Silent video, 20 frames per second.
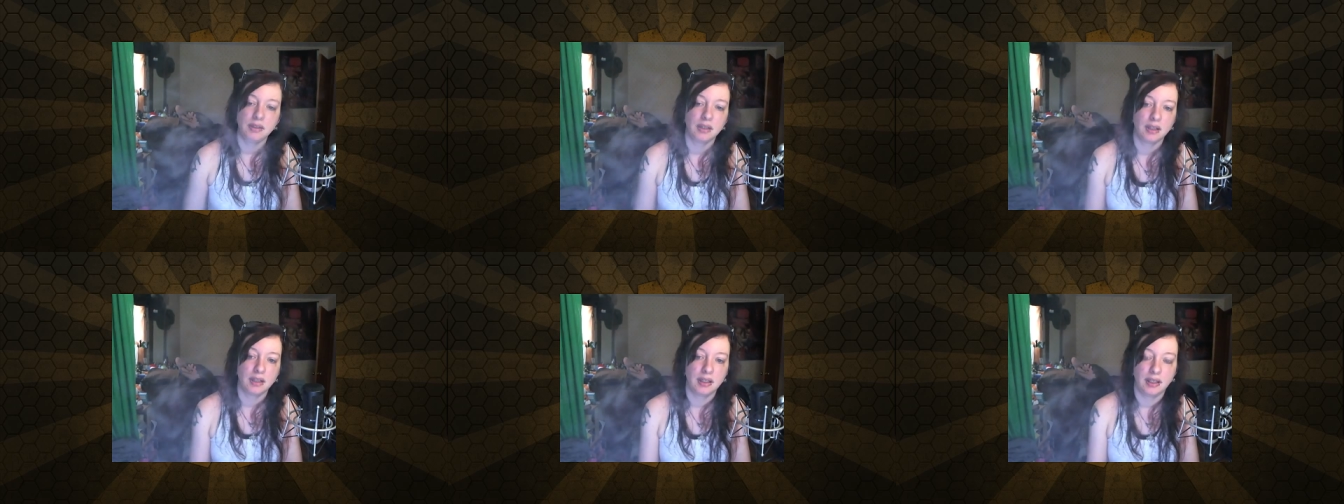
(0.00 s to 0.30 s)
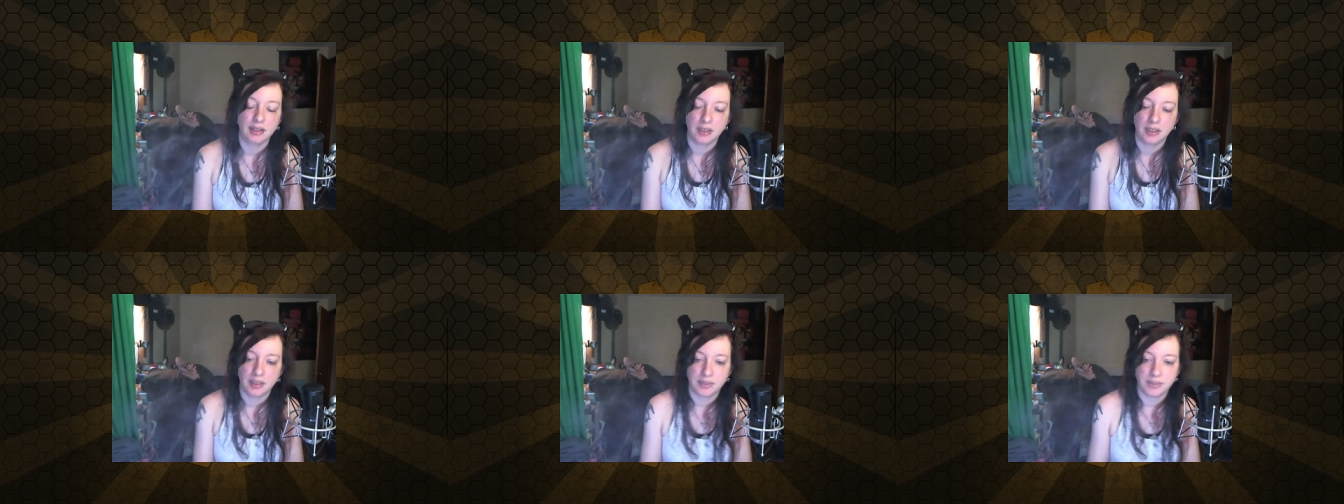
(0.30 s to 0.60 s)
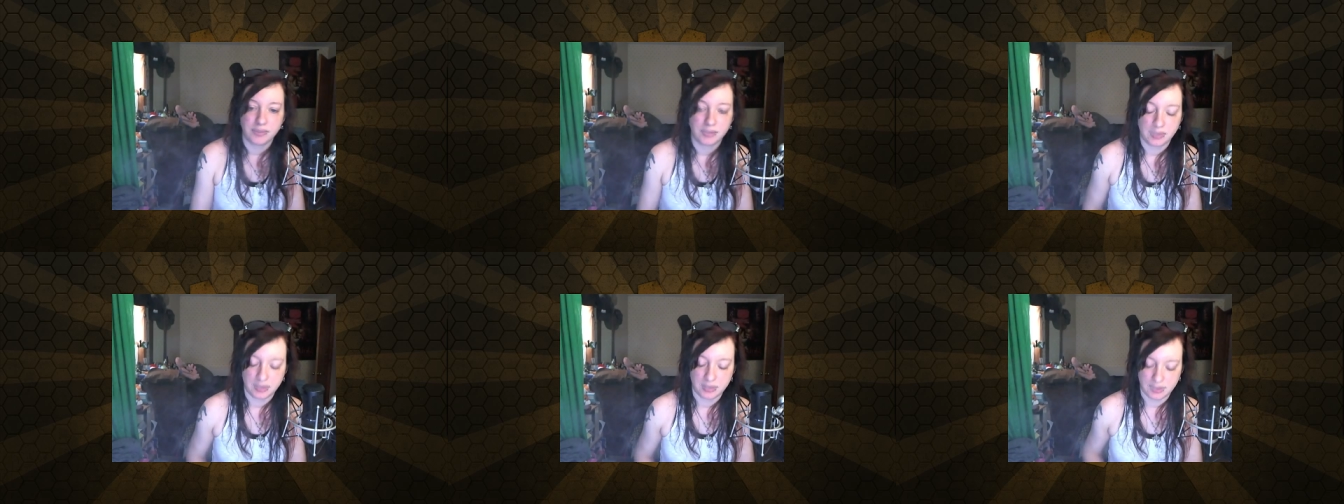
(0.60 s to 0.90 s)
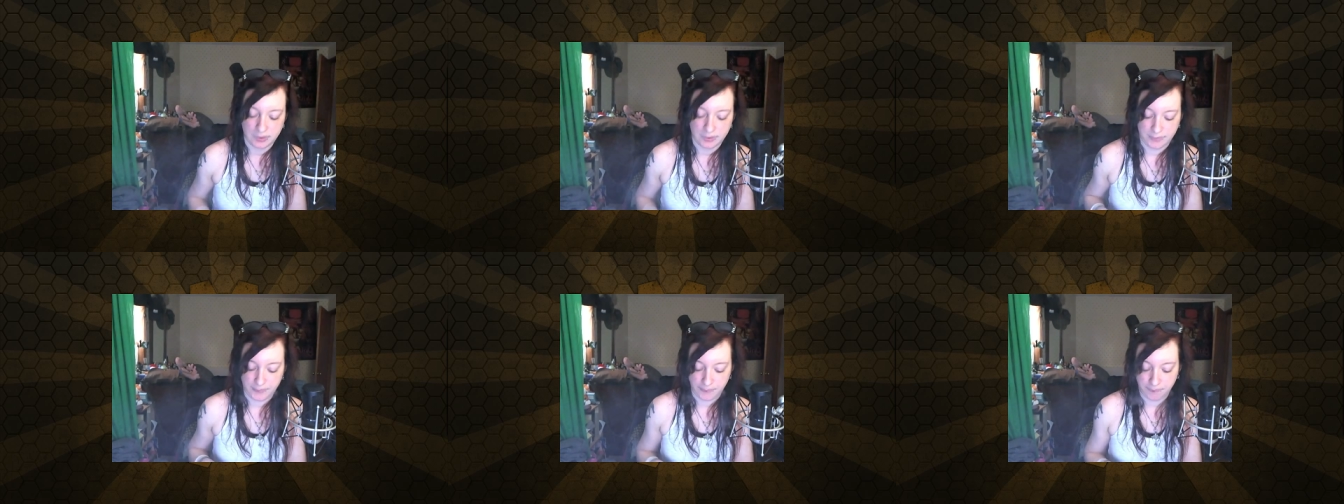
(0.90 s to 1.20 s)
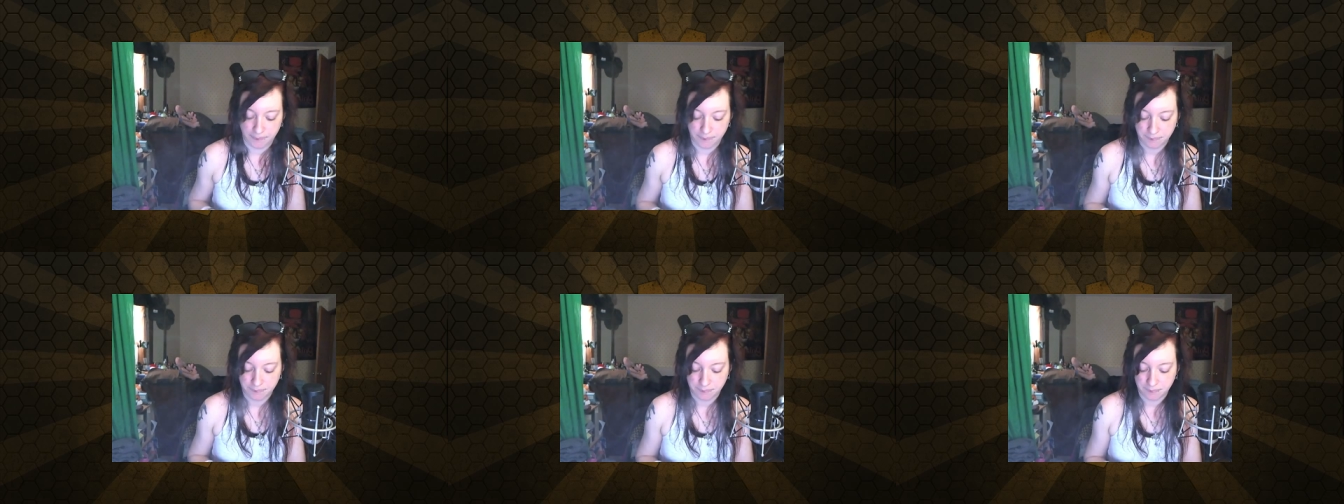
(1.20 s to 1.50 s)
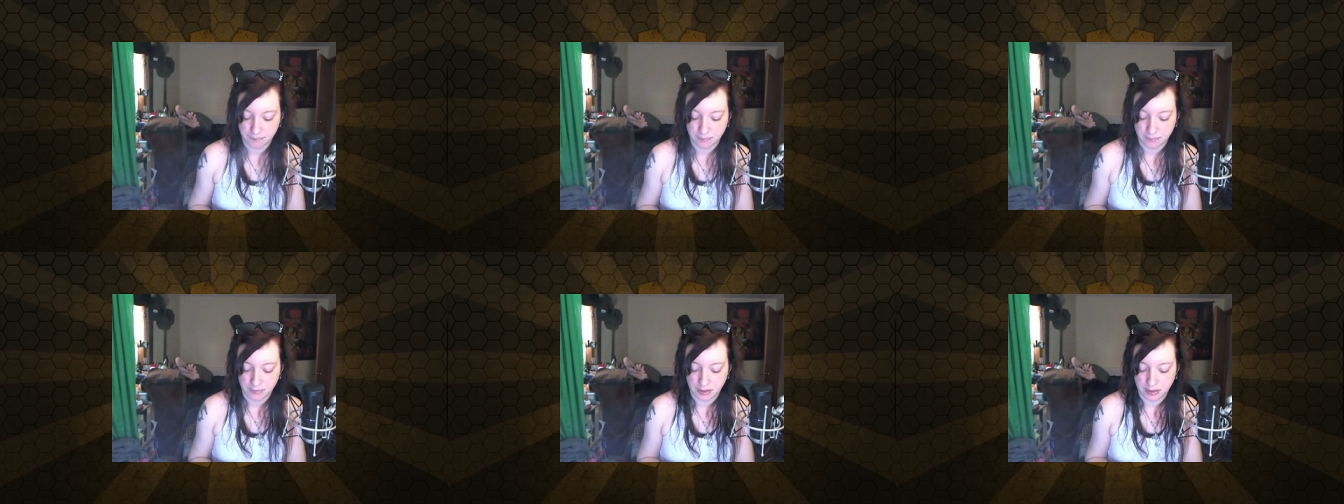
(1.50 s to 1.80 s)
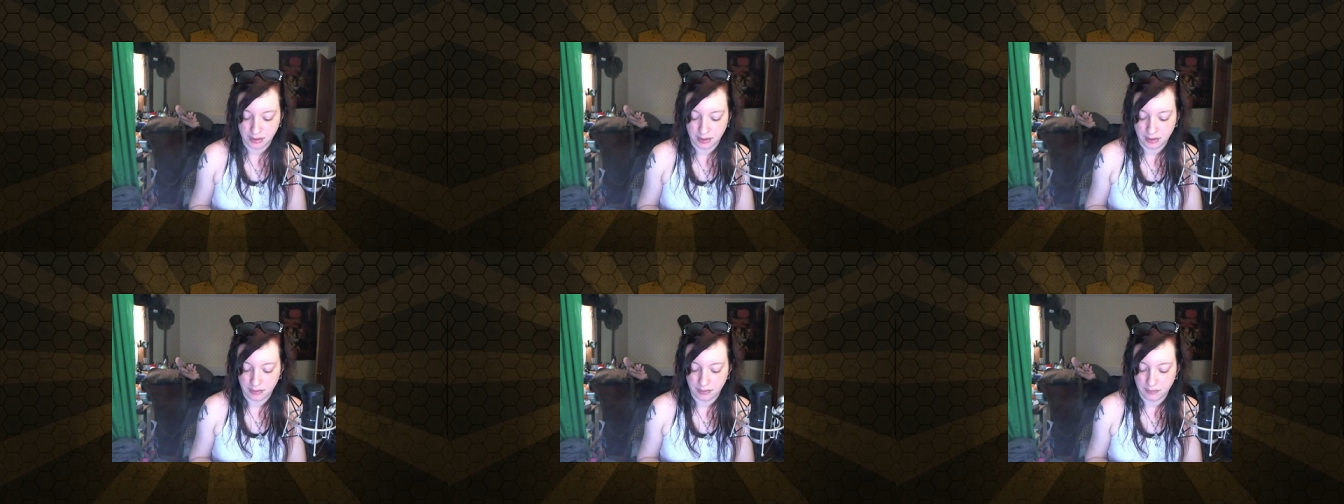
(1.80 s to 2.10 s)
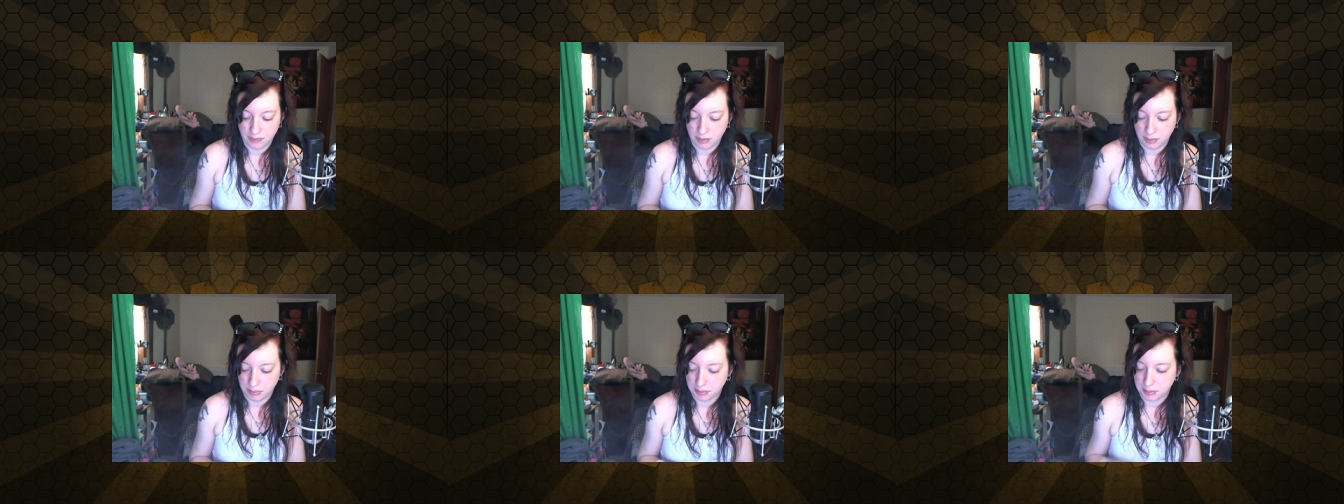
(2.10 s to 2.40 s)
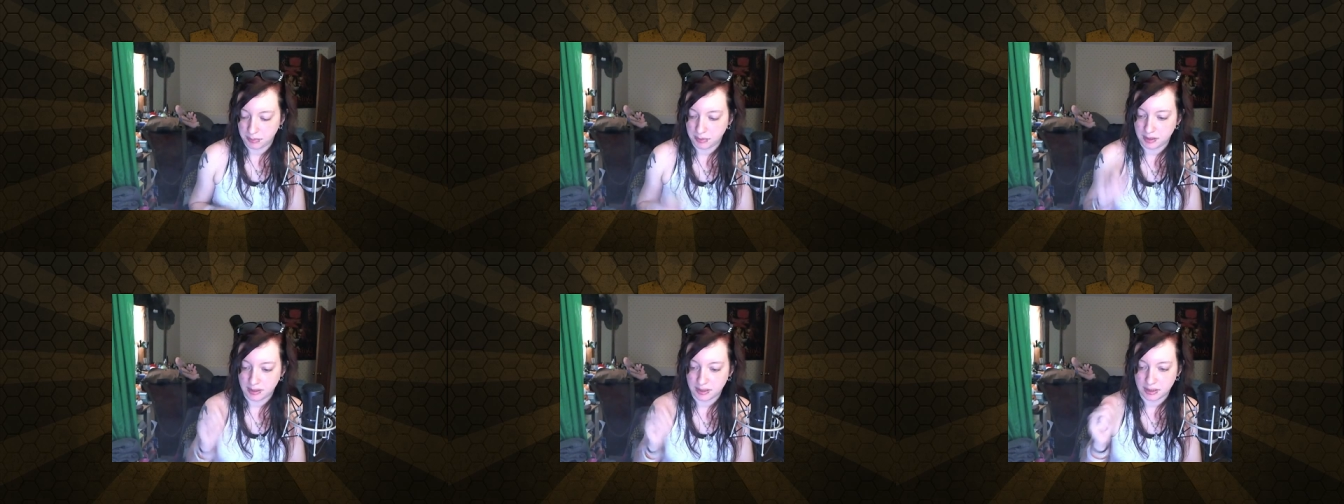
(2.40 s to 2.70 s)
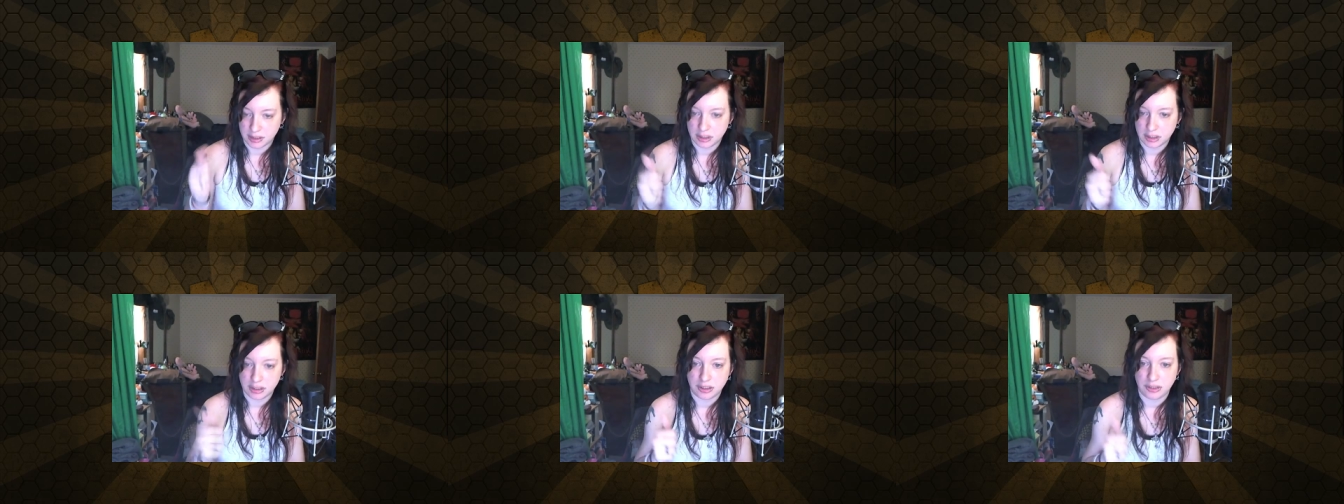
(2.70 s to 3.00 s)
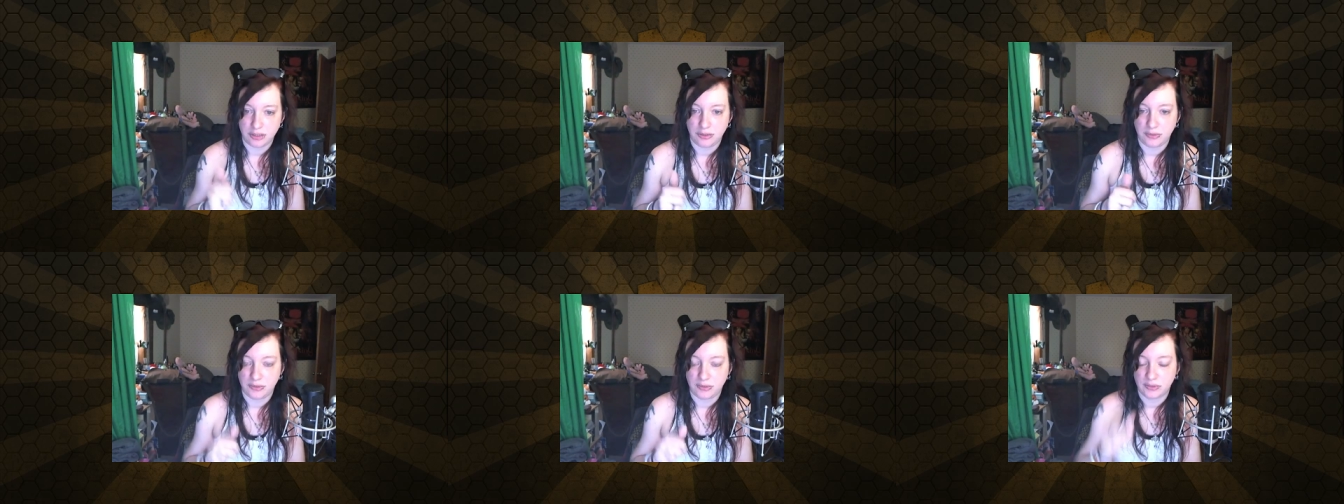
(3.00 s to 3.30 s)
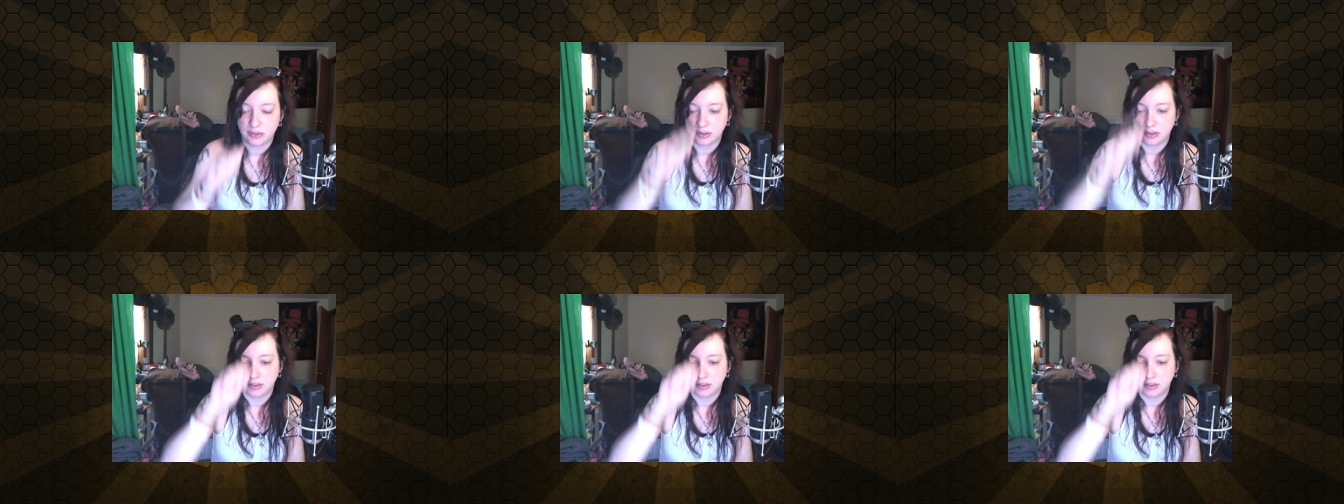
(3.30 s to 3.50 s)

Another uh, good vapor production juice.